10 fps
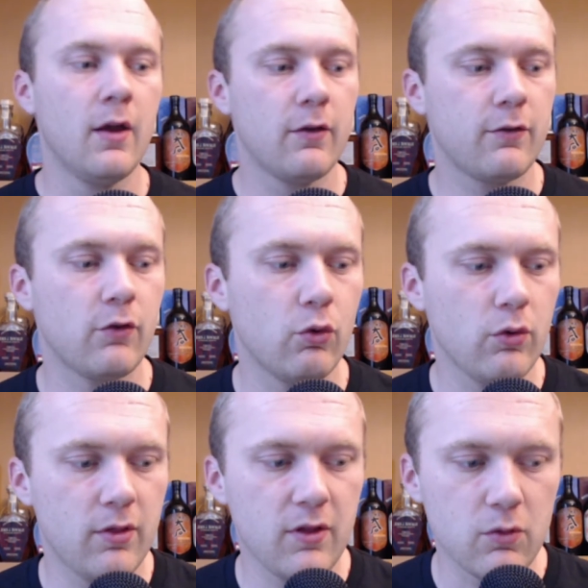So
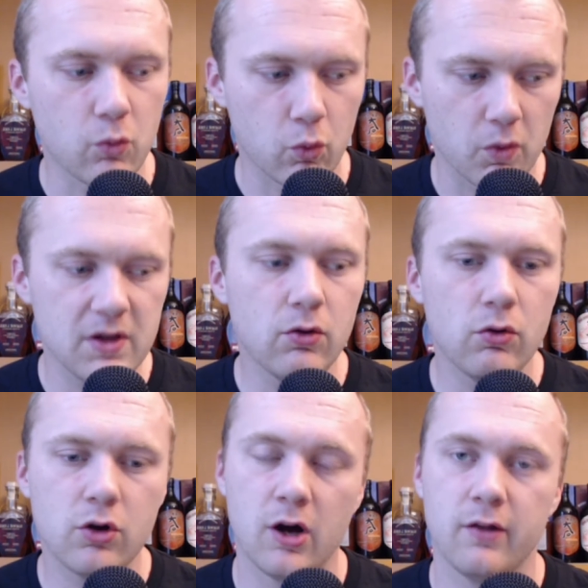the real
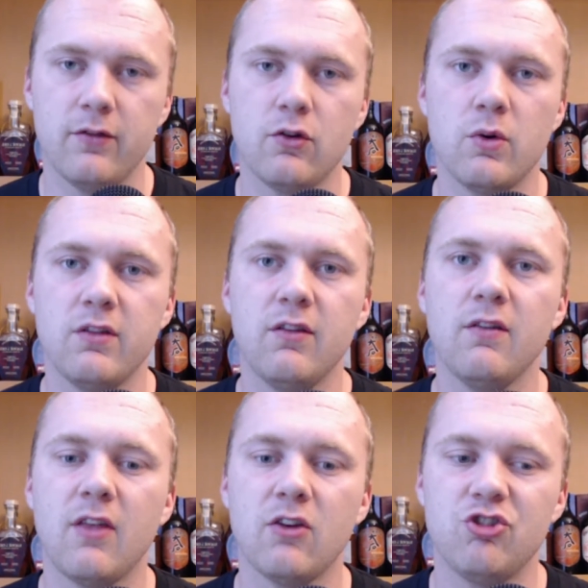
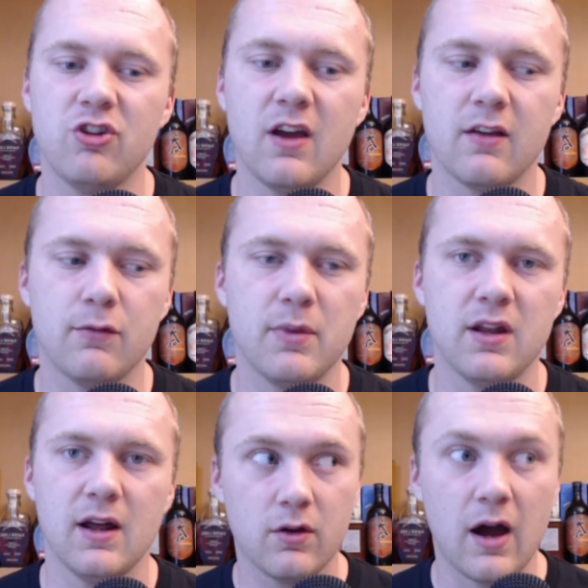consequences that she has
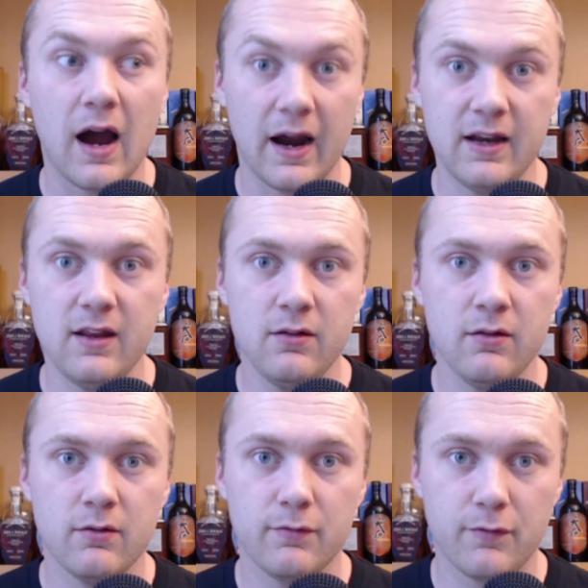been hiding
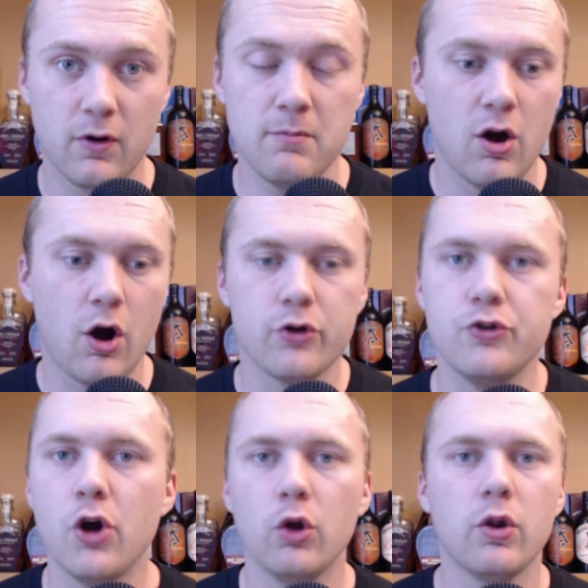from are
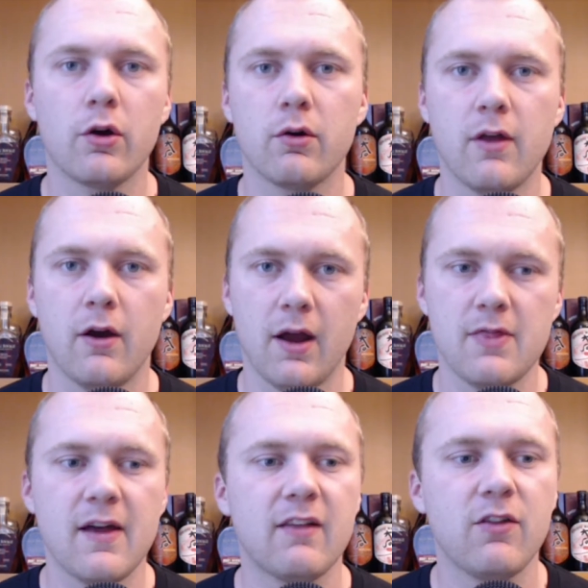no longer there. And
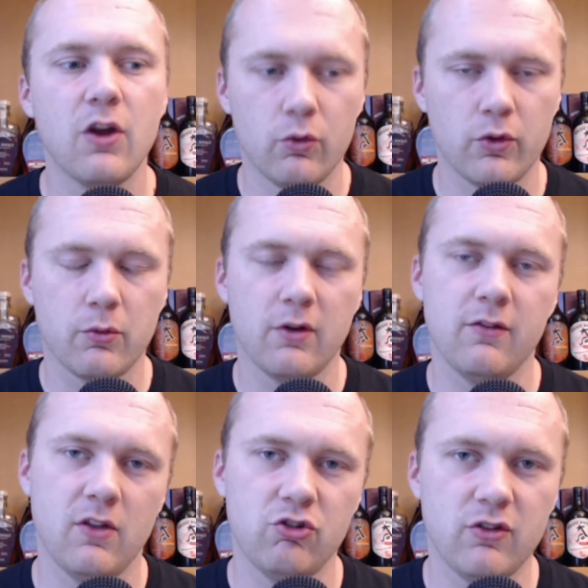that's the only
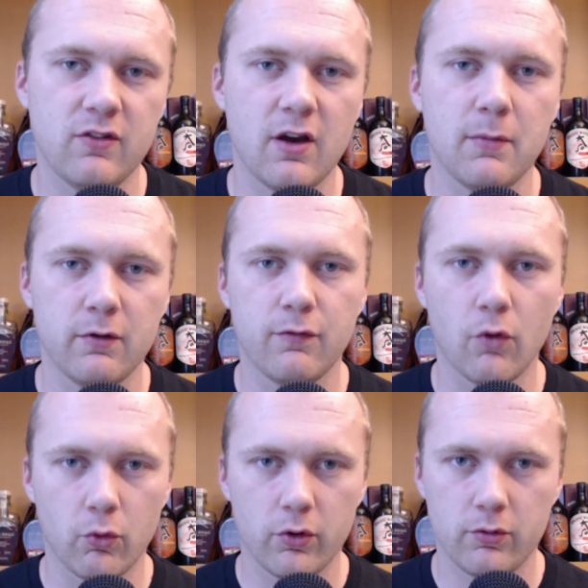reason that she's coming
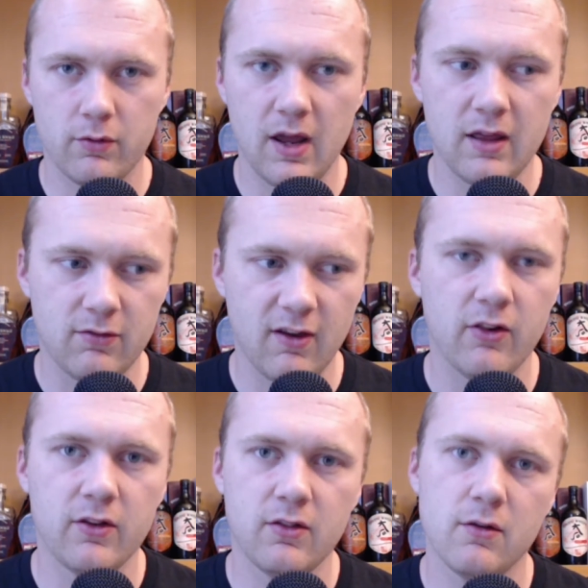forward and
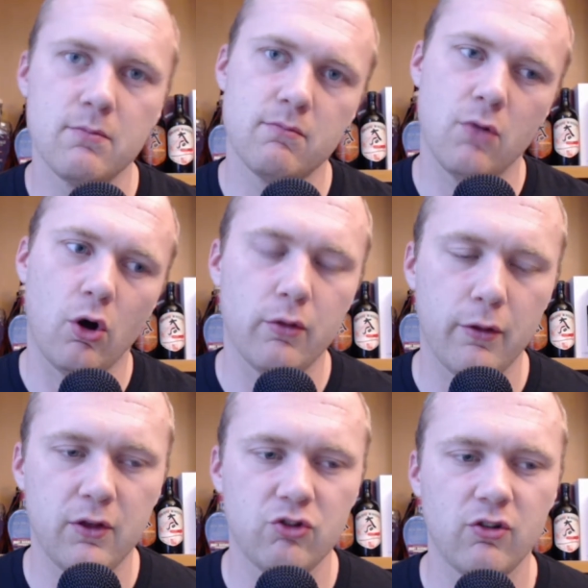telling them all the
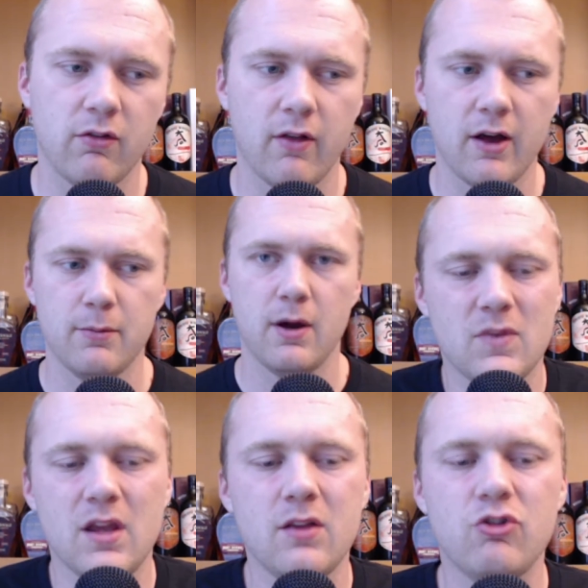things she's lied about.
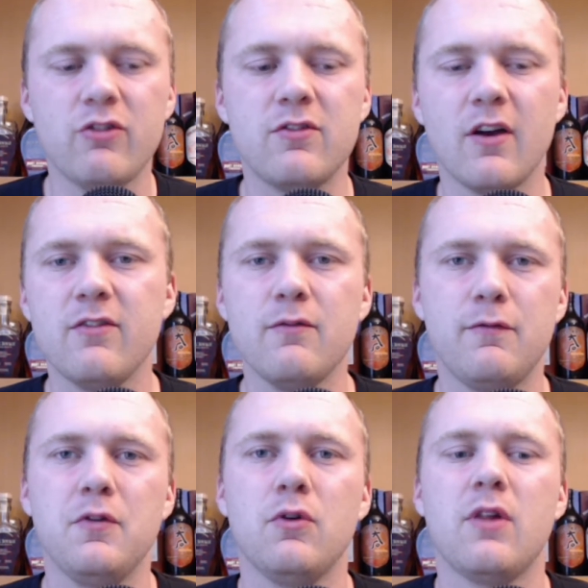It just doesn't
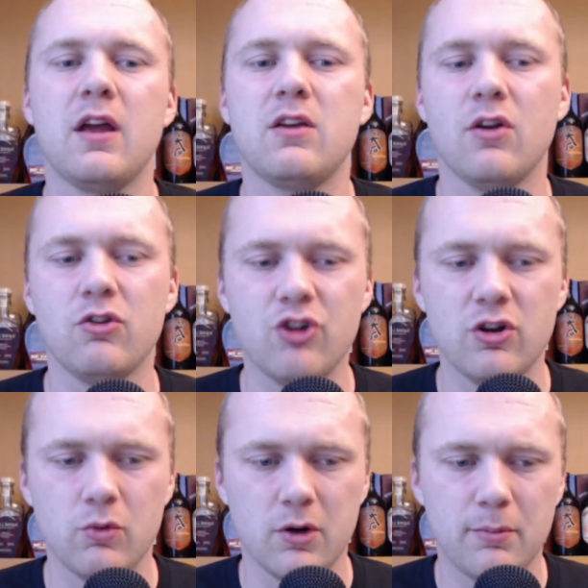feel like a
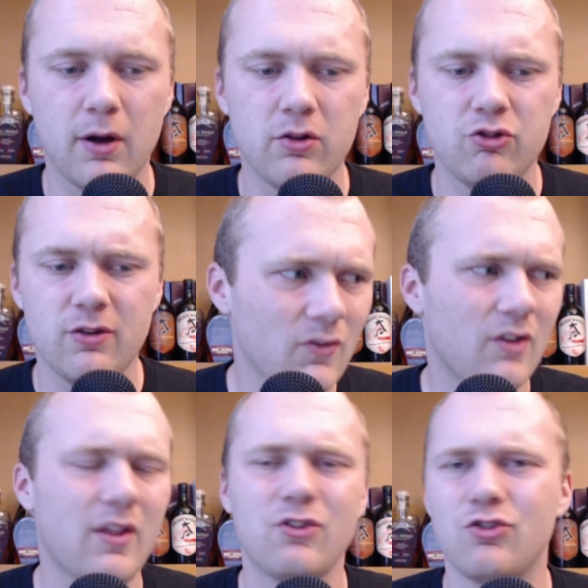genuine apology.
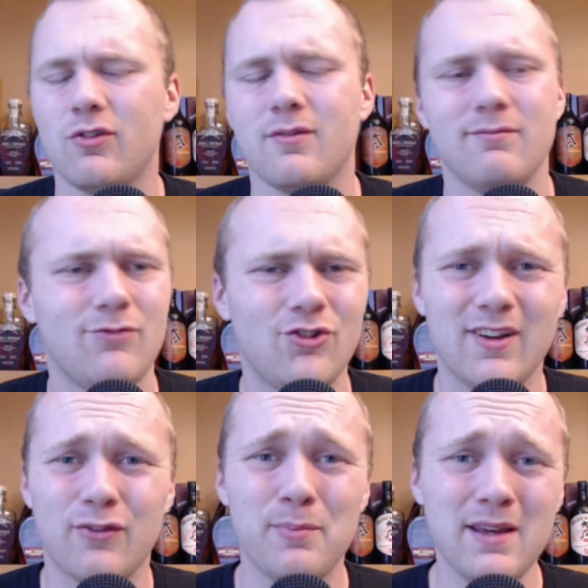Like, sure, she
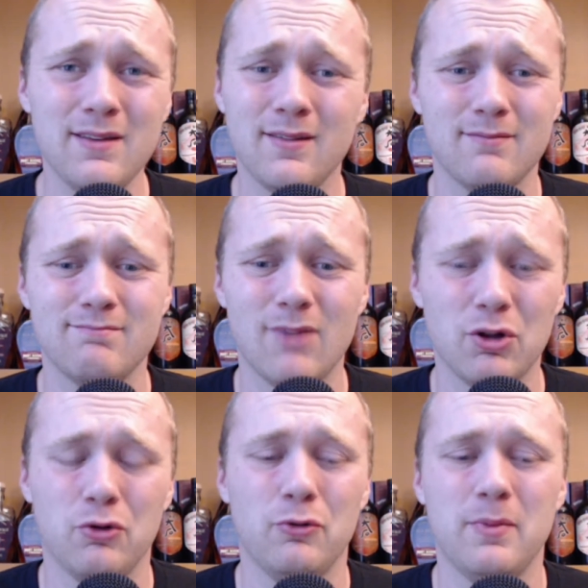gets beat a
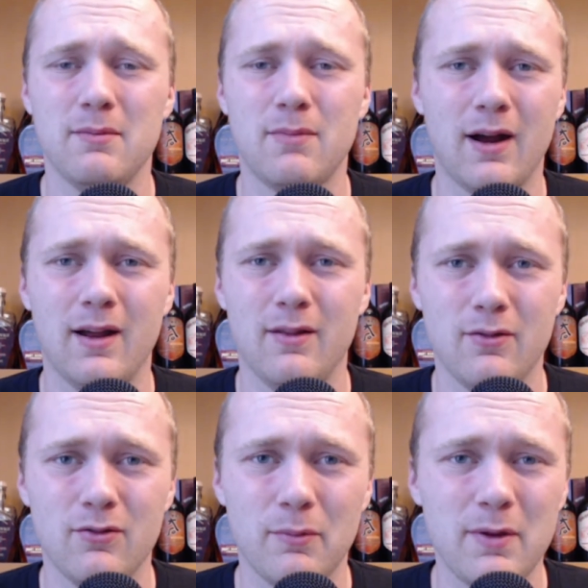little bit by
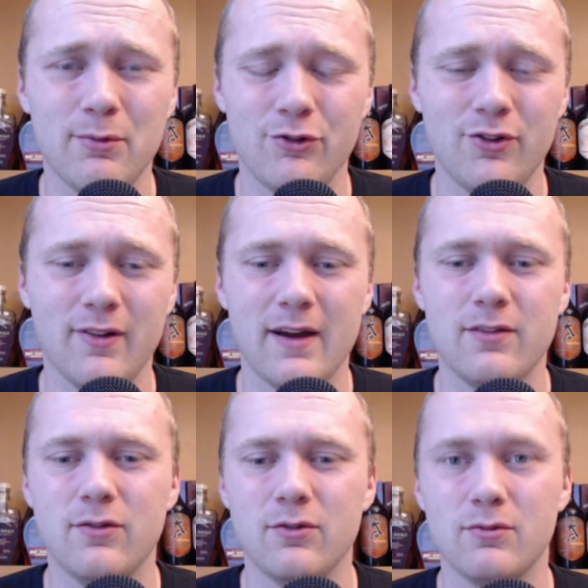the people she lied
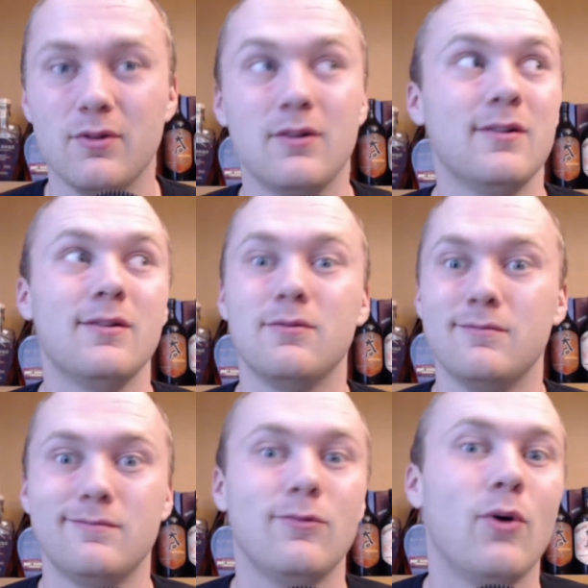to. Oh,
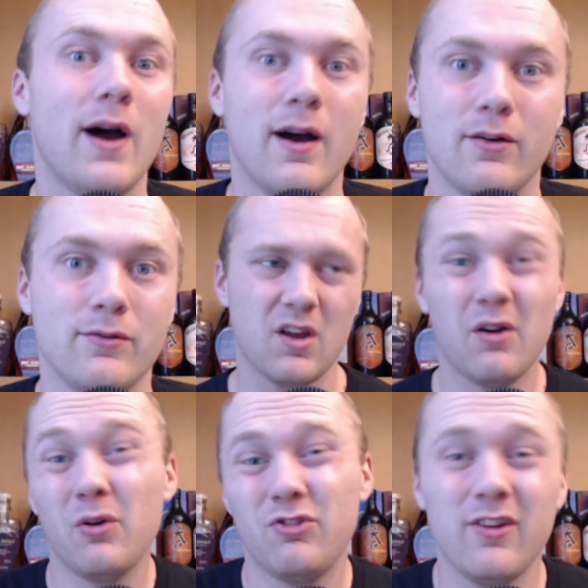wow.
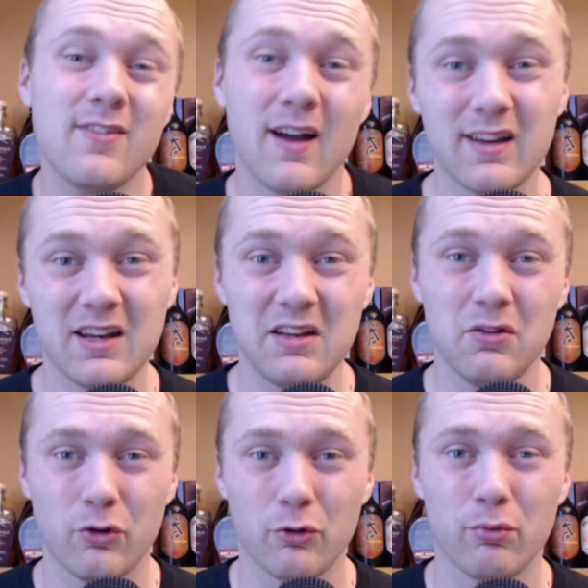Oh, she's not going to
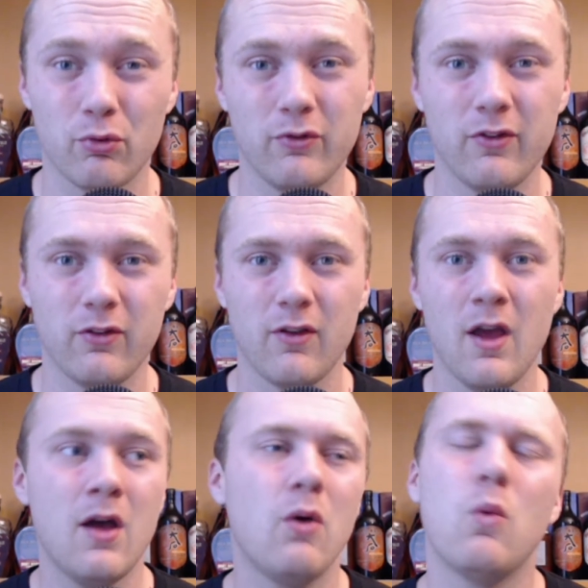heal her bruises.
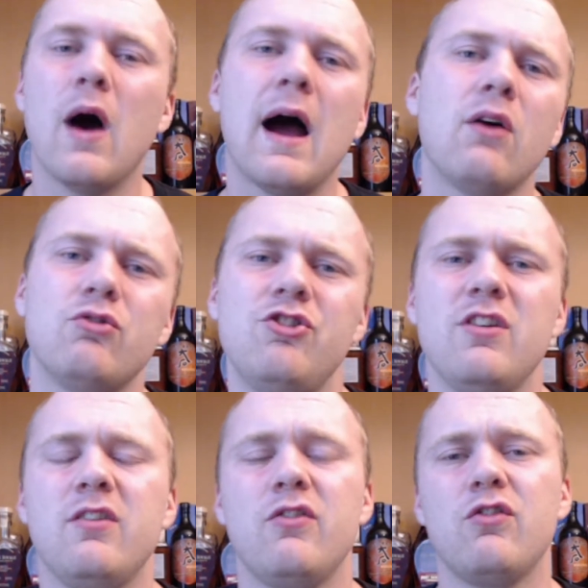Wow,
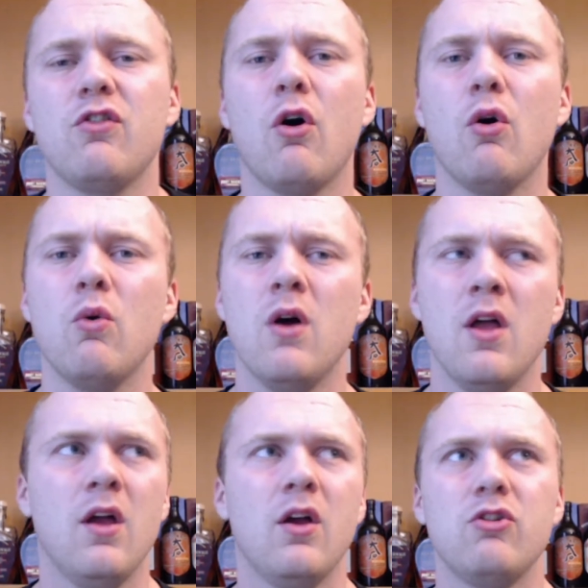she's so
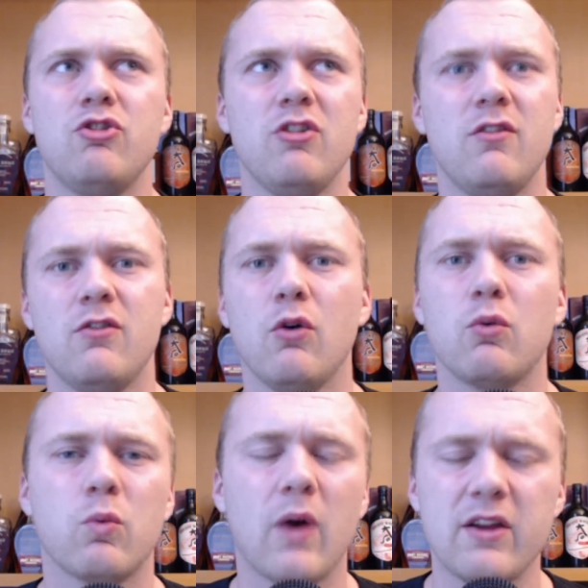
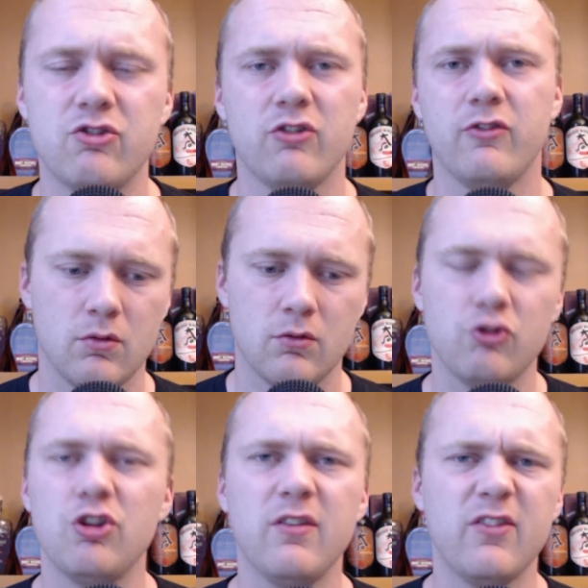righteous.
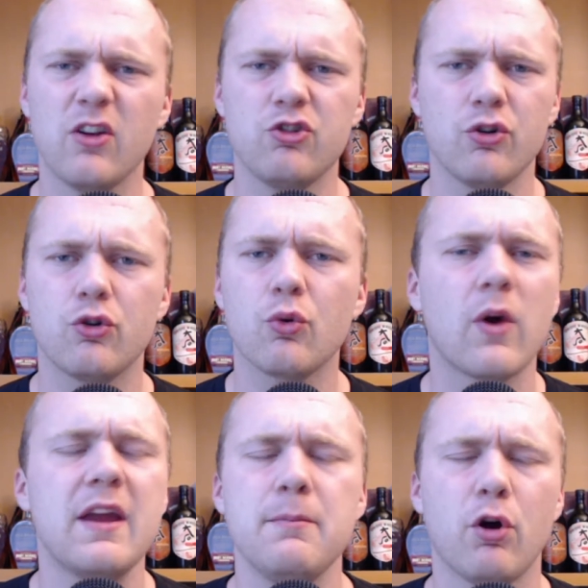She's such a
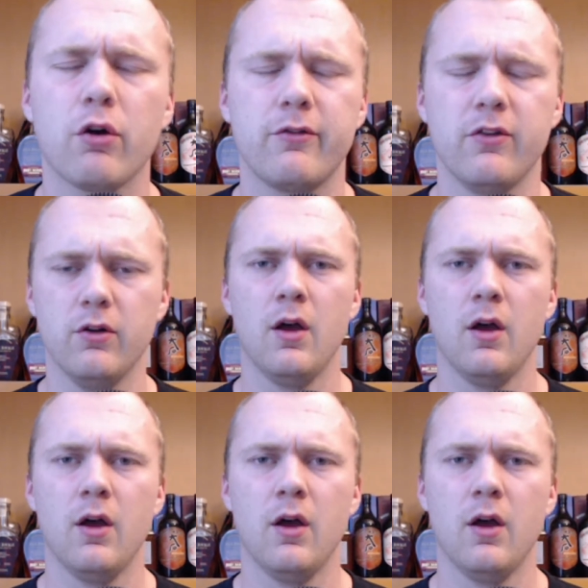great person.